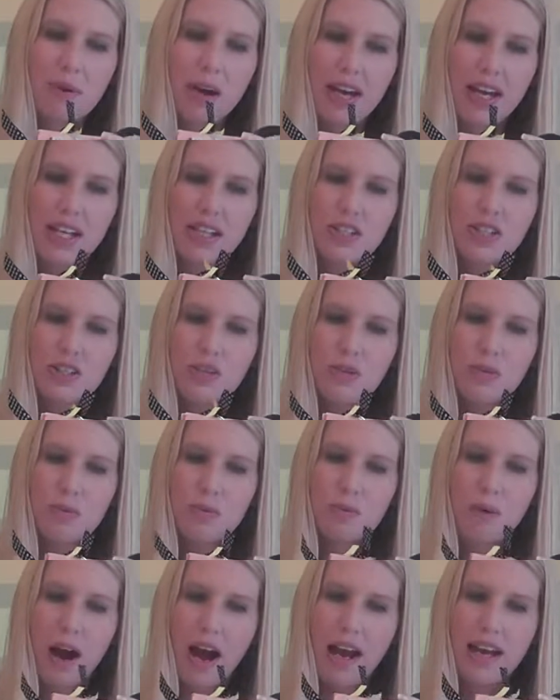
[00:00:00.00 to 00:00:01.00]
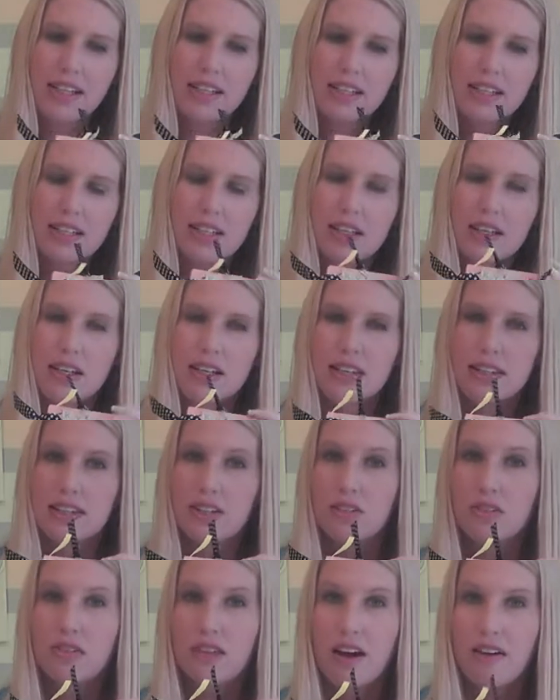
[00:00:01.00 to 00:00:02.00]
way to write
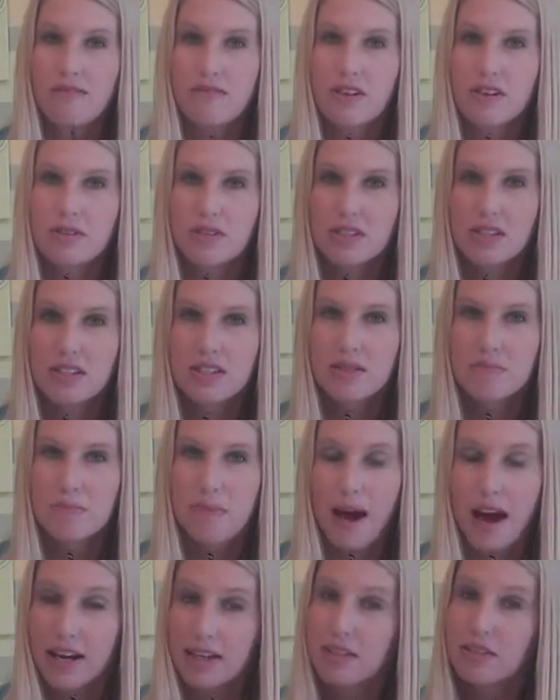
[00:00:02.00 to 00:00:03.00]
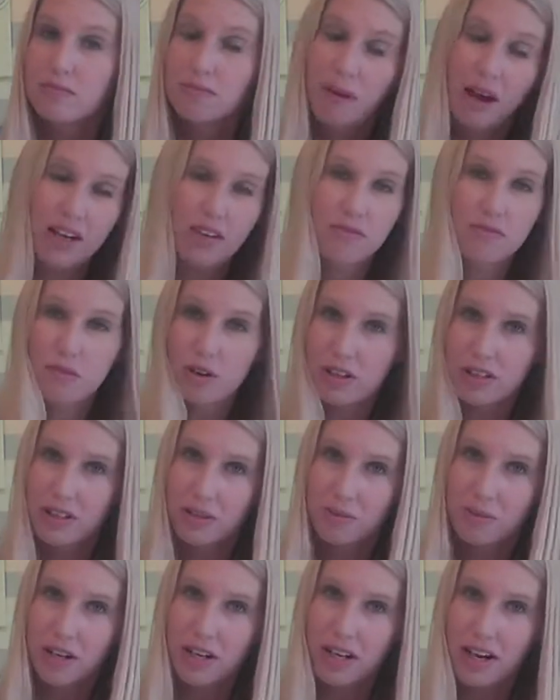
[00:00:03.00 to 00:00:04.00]
little love notes back and forth
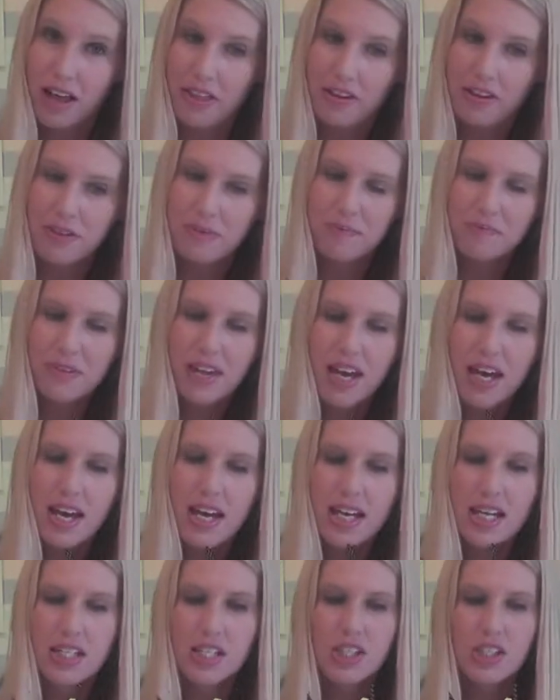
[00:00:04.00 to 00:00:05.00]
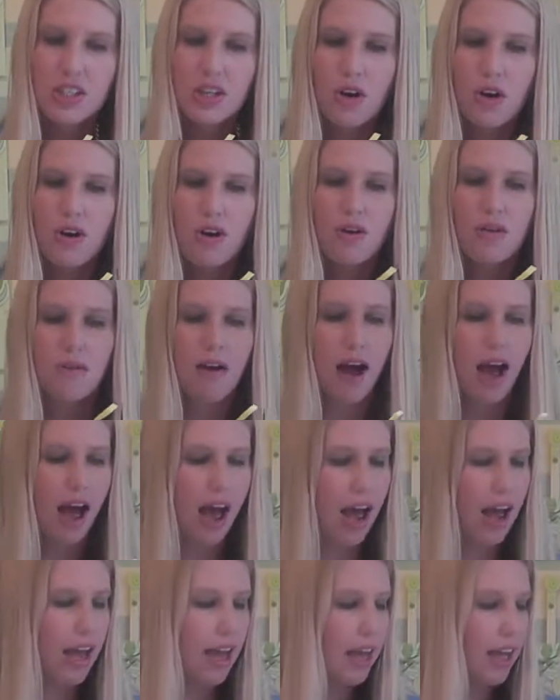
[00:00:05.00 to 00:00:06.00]
to one another. So
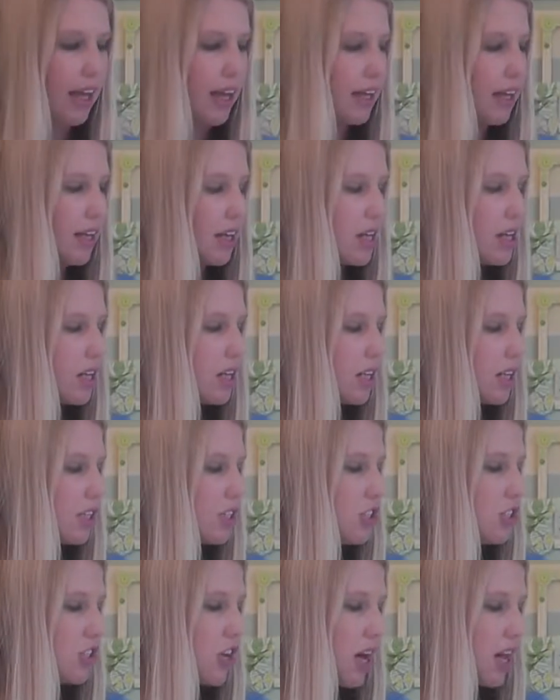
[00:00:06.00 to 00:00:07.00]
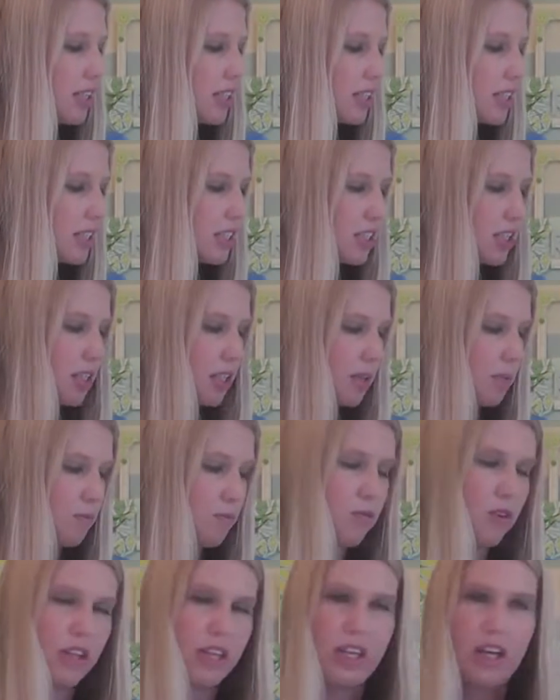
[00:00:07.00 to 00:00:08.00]
I just,
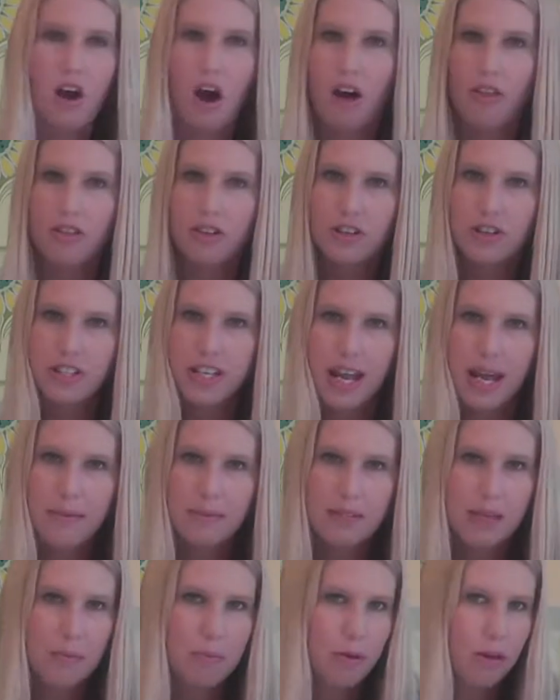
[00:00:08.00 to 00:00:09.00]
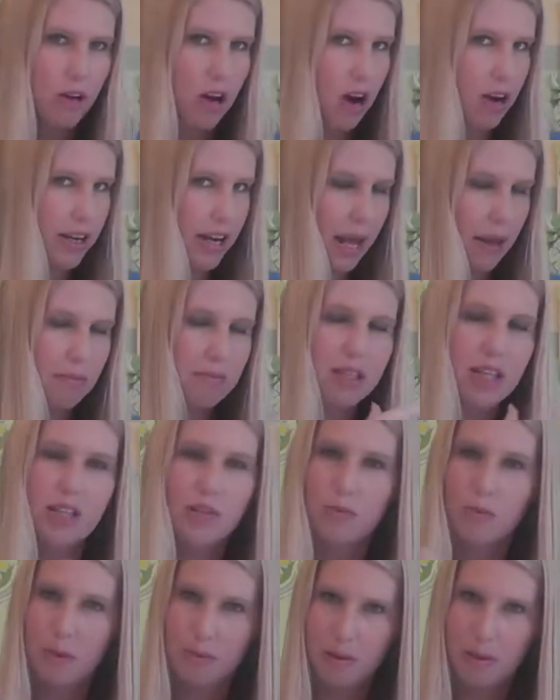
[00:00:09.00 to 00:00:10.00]
for the author's names, I put our names
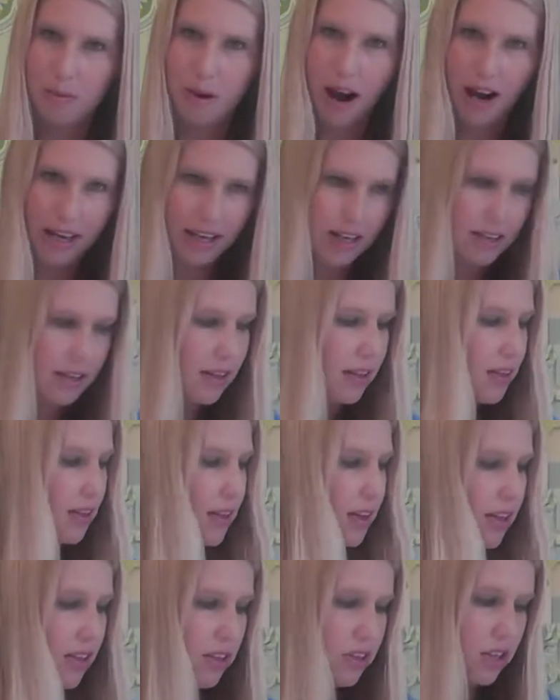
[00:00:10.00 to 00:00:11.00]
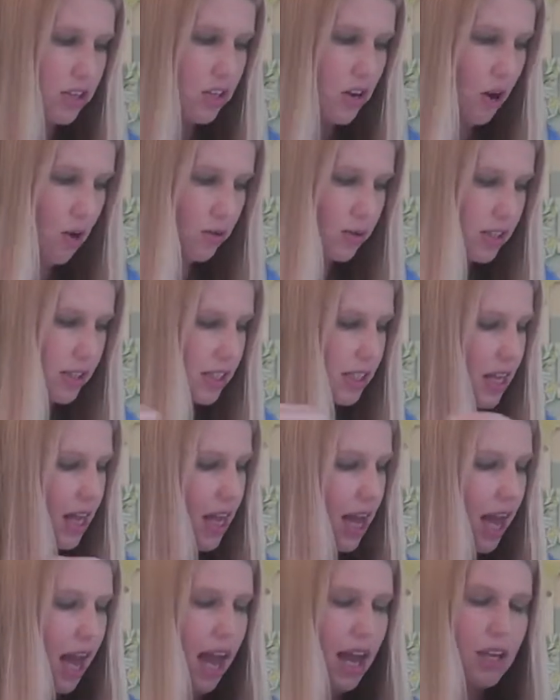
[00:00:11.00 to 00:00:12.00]
because we'll be writing the notes.
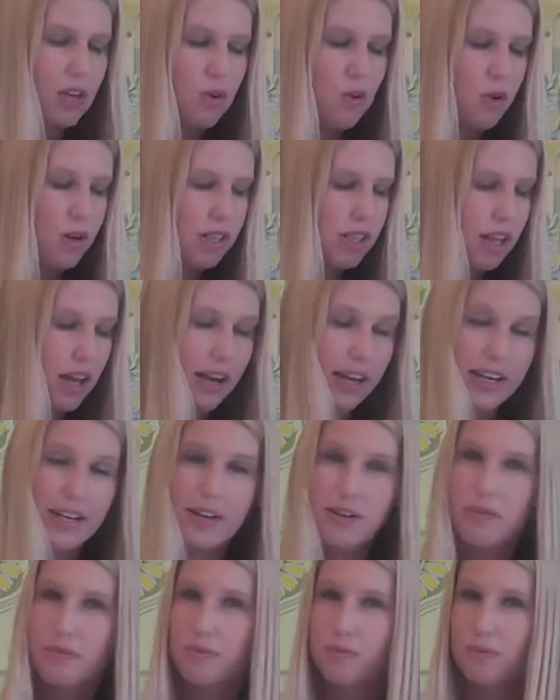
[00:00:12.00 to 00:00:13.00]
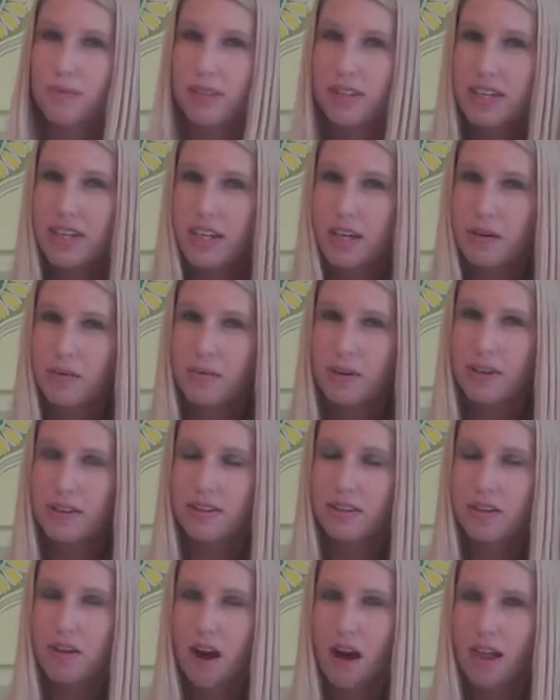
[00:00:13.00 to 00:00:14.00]
And of course, here where
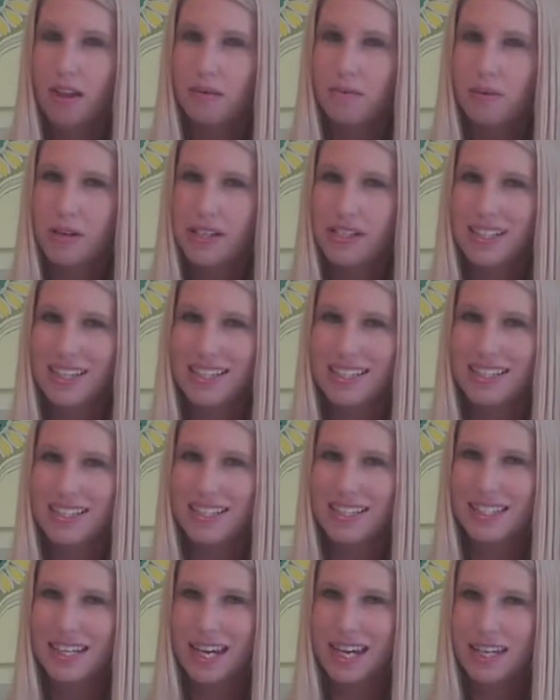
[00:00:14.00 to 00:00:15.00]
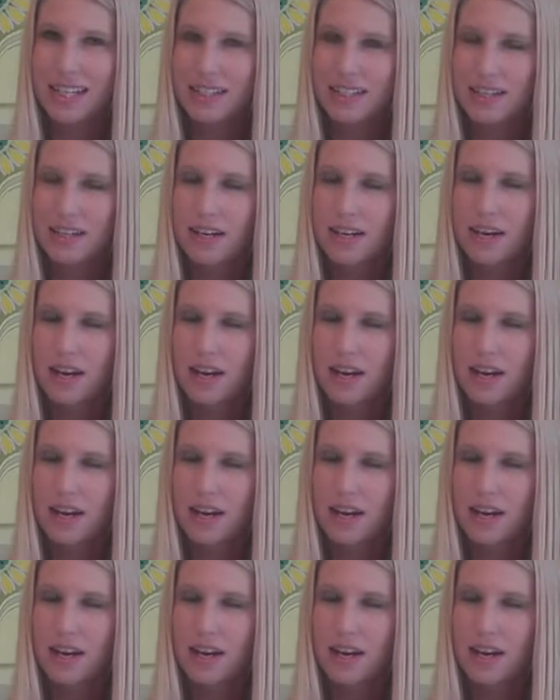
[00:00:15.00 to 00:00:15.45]
the column where it says date,